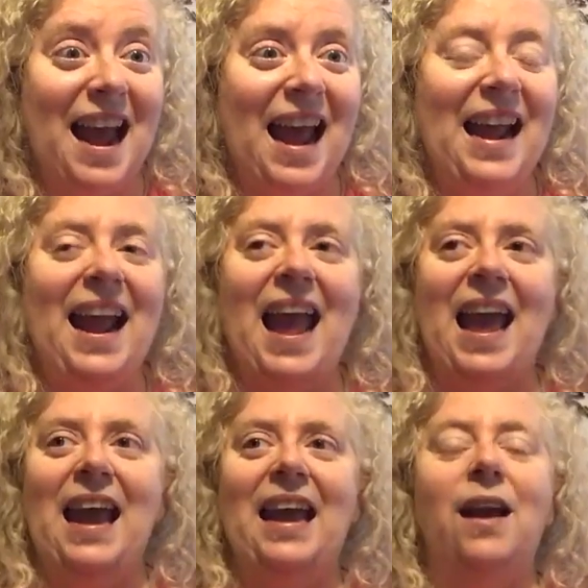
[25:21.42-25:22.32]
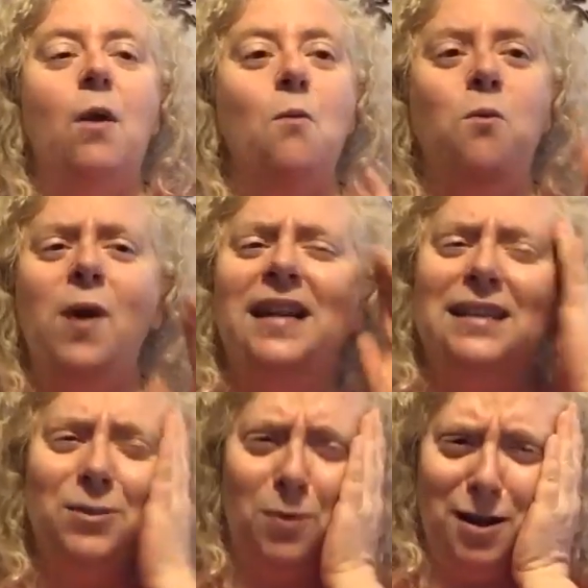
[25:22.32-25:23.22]
what were you thinking
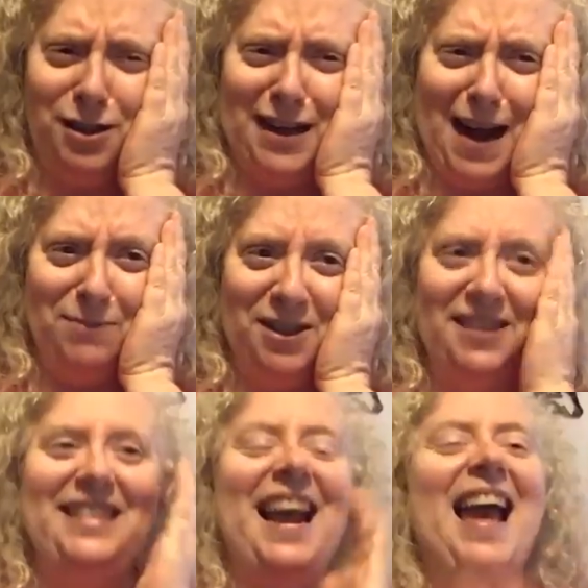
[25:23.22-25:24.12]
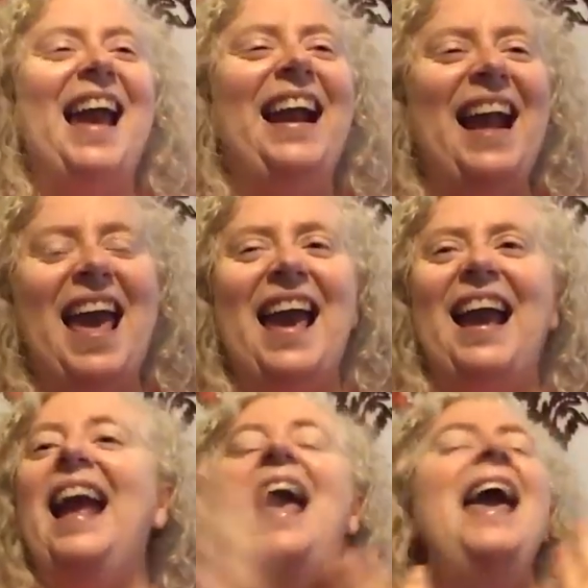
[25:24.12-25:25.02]
day, a we did the wrong
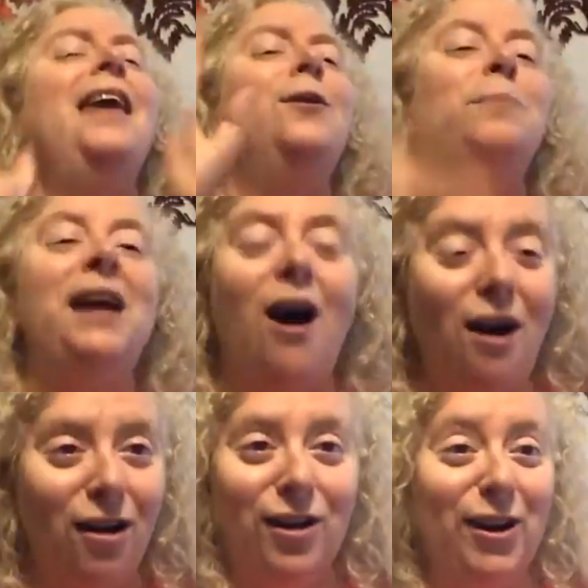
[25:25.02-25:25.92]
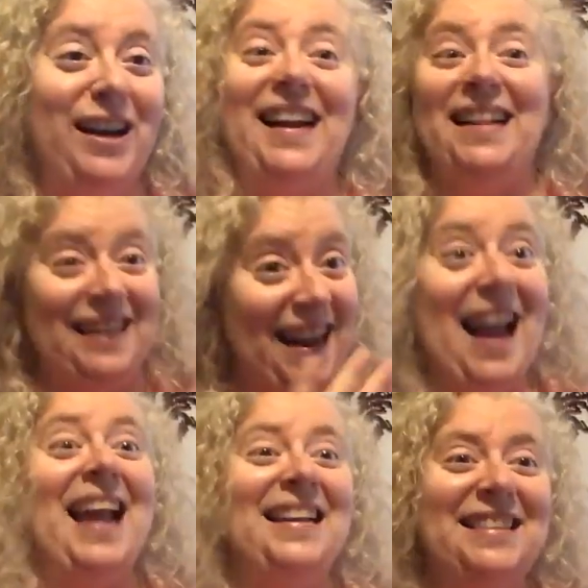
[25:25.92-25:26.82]
chapter day, a
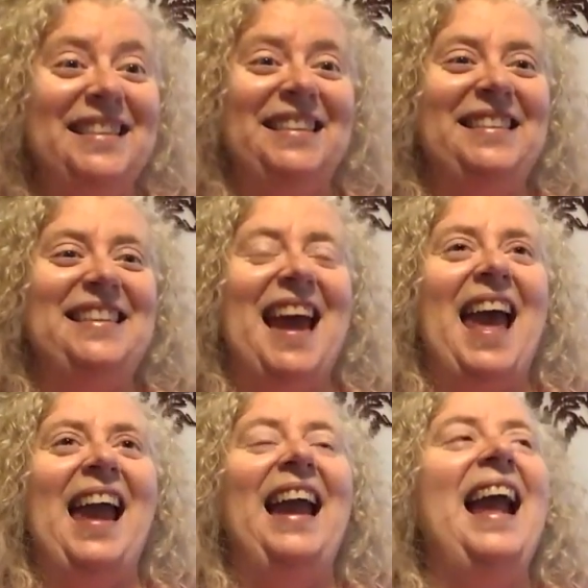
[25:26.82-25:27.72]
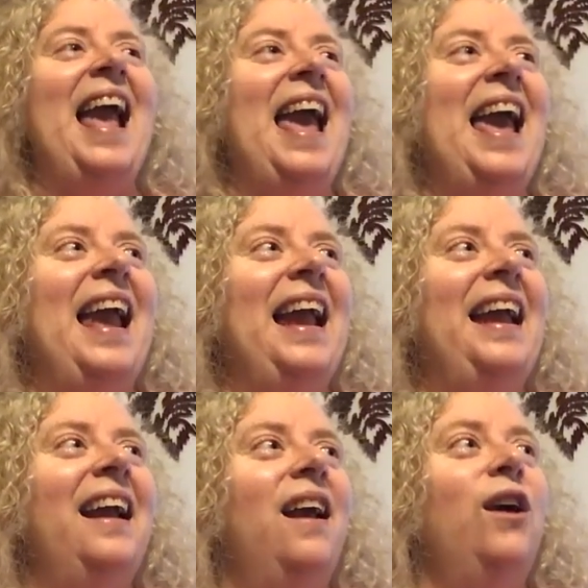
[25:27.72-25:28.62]
it'll be all good in the
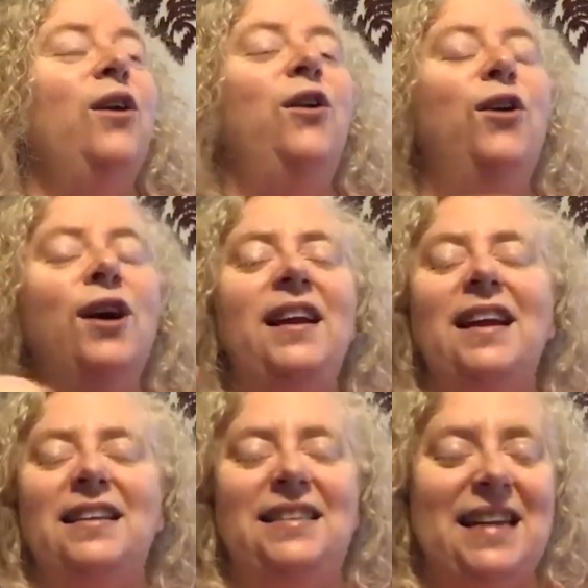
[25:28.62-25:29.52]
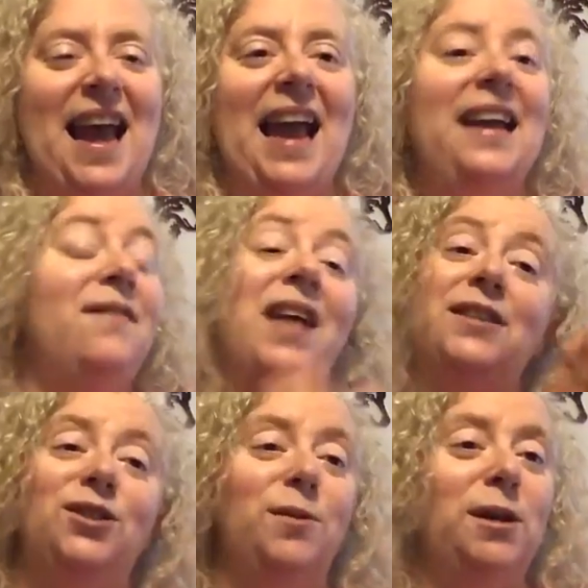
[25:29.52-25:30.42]
end day, a
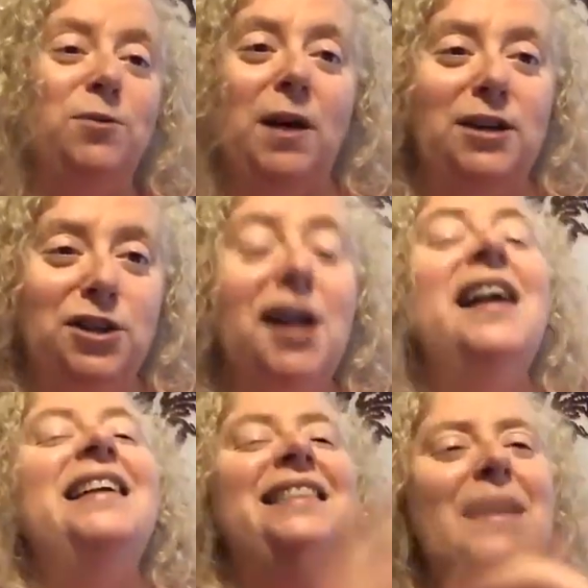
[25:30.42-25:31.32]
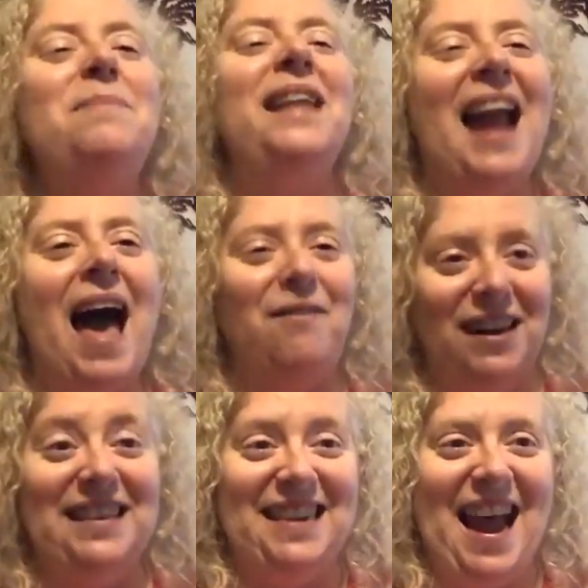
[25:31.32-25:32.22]
good day. And if that's too much
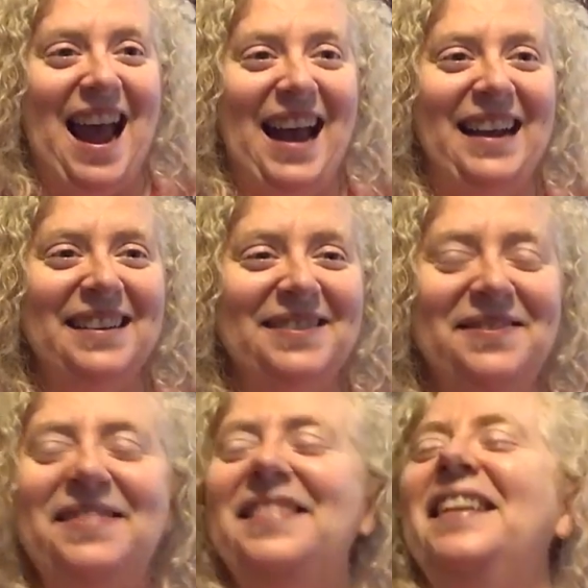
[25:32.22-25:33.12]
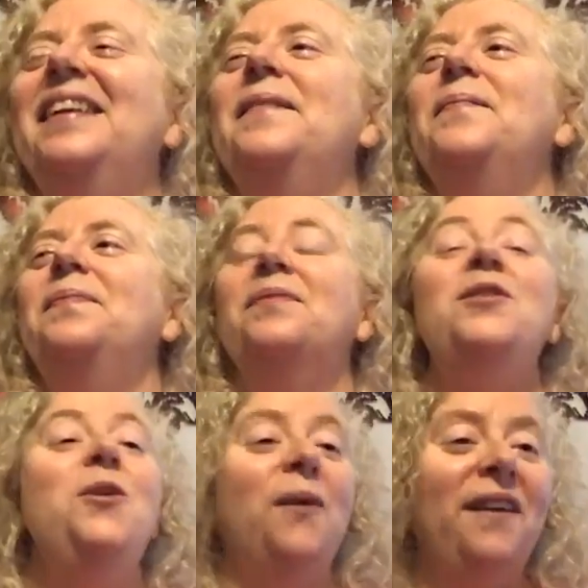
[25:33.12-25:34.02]
pressure, simply have a
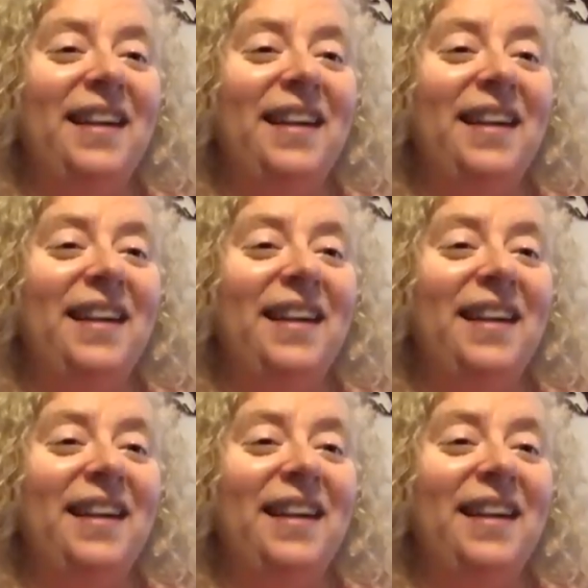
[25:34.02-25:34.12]
day.